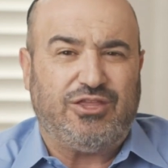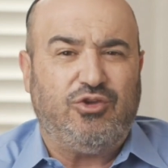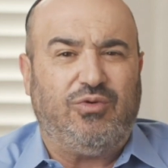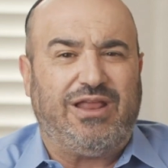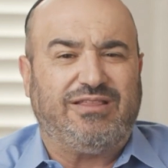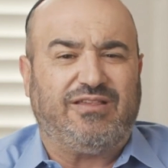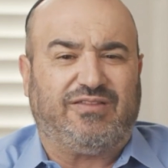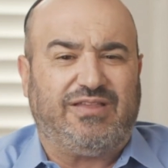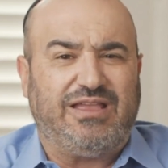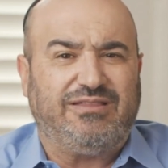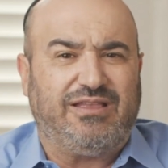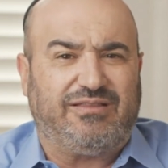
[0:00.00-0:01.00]
you will
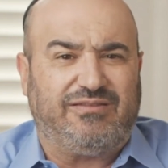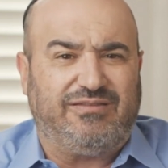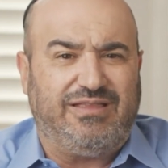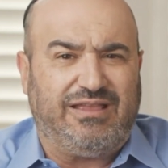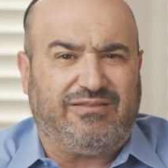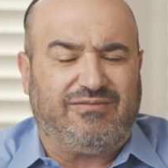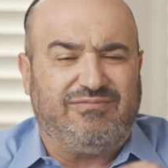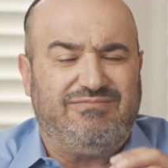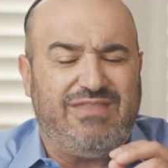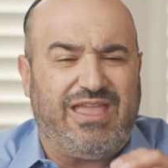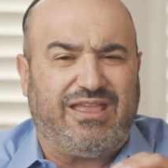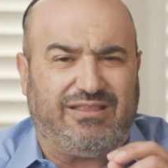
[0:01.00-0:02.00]
understand that that
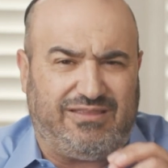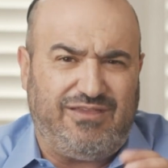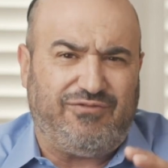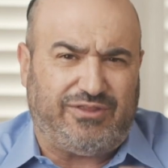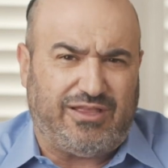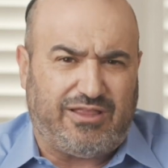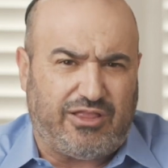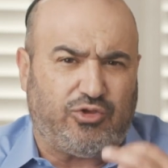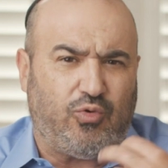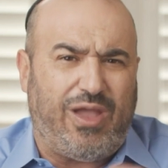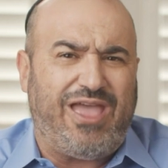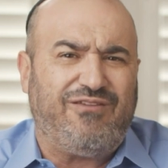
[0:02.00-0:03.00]
negativity that
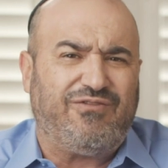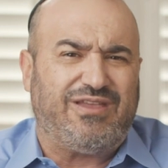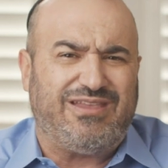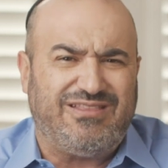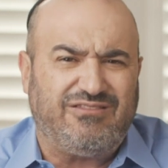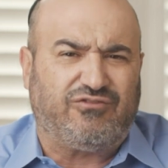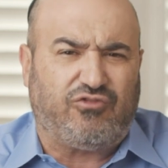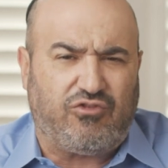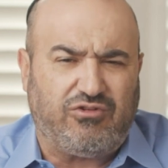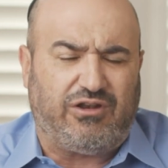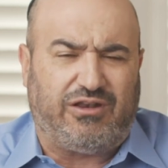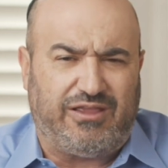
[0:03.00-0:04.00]
you have
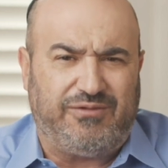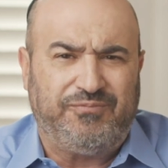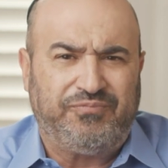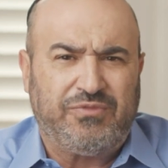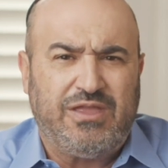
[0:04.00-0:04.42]
internally,